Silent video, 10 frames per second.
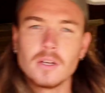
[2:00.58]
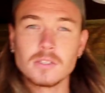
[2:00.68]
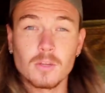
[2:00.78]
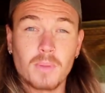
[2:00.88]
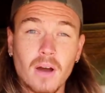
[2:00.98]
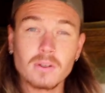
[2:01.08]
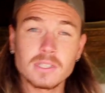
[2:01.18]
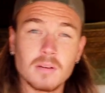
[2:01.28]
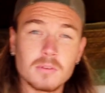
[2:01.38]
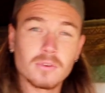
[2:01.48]
So the power is
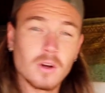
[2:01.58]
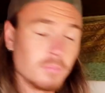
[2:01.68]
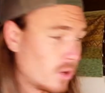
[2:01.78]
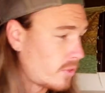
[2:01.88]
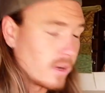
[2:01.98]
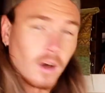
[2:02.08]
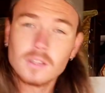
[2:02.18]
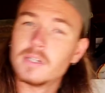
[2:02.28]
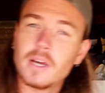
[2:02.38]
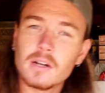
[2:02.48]
coming from both the
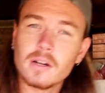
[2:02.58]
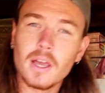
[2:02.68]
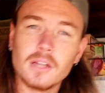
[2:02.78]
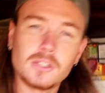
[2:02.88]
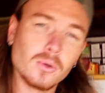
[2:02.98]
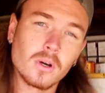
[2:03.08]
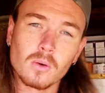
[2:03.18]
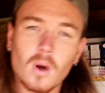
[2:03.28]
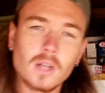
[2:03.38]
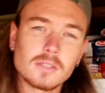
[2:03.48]
alternator and
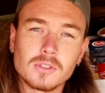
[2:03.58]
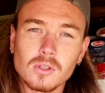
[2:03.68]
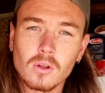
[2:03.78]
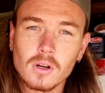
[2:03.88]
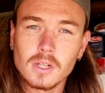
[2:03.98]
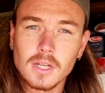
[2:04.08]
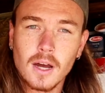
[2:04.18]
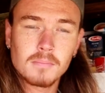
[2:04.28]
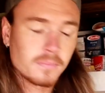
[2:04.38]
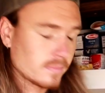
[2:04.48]
200 watts of solar on
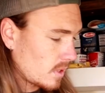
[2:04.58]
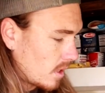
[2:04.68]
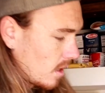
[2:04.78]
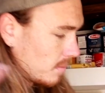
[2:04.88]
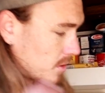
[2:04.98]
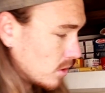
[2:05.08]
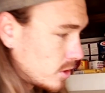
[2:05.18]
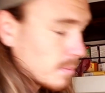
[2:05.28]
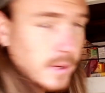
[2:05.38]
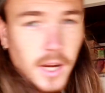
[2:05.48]
top. So it's
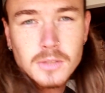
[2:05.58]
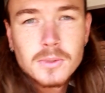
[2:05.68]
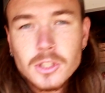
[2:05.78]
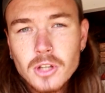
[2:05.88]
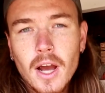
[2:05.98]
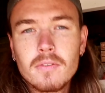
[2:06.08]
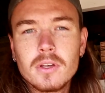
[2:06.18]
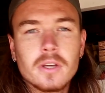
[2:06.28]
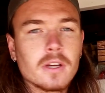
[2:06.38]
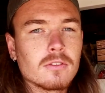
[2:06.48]
super nice when you're
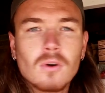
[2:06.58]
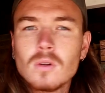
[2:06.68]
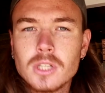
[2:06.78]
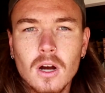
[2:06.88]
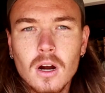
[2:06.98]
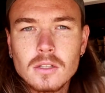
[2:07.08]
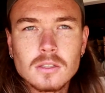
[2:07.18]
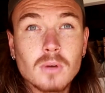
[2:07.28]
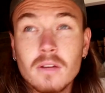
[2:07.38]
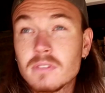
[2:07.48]
driving. You get a full charge
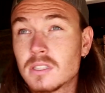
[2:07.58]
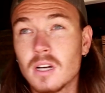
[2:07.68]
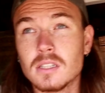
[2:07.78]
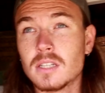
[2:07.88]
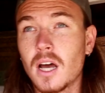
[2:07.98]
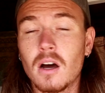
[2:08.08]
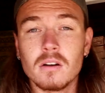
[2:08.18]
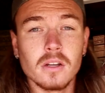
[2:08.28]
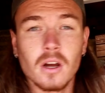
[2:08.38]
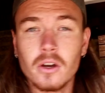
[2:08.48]
as well. If the sun's
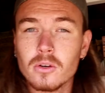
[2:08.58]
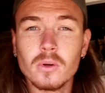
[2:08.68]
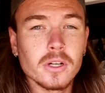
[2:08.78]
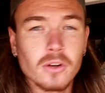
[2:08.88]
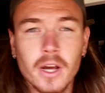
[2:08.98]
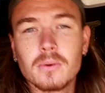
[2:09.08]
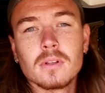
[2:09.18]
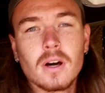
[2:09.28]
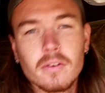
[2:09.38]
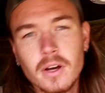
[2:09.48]
out, you know, you're really cranking with a lot of